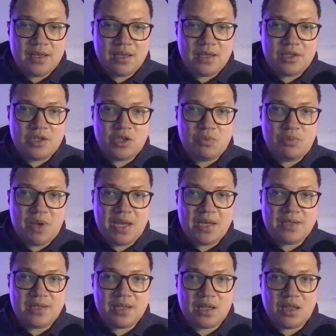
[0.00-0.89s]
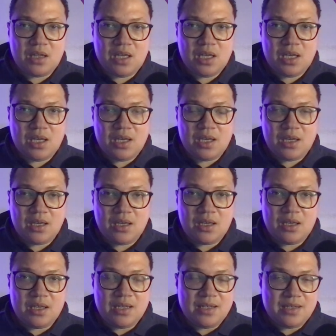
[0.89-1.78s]
to basically
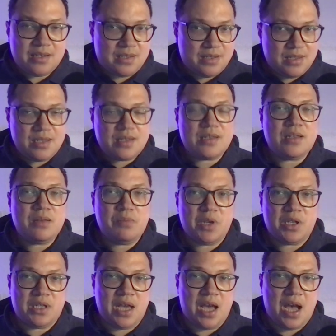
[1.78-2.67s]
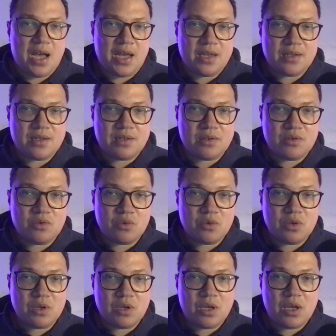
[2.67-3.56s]
systematize
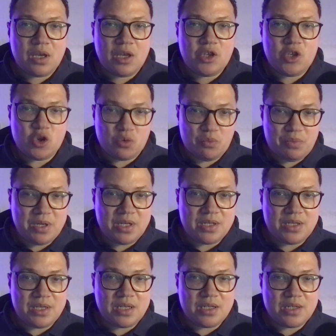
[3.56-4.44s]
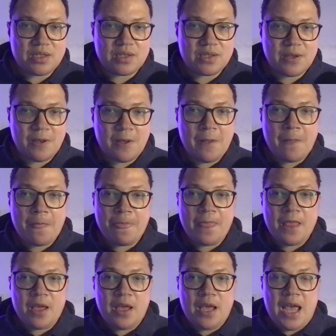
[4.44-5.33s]
your business
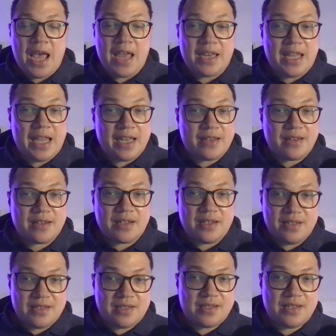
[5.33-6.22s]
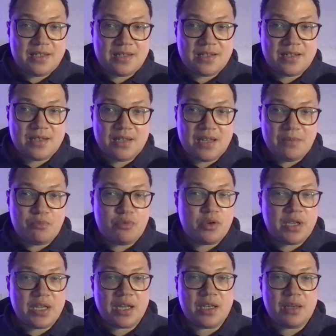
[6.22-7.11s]
and get consistent and
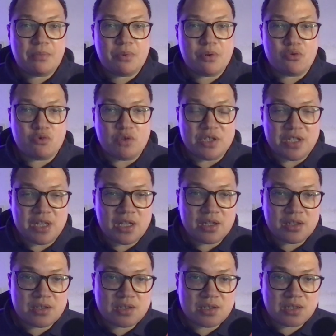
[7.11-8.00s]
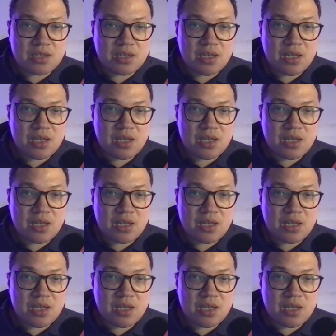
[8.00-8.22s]
predictable results,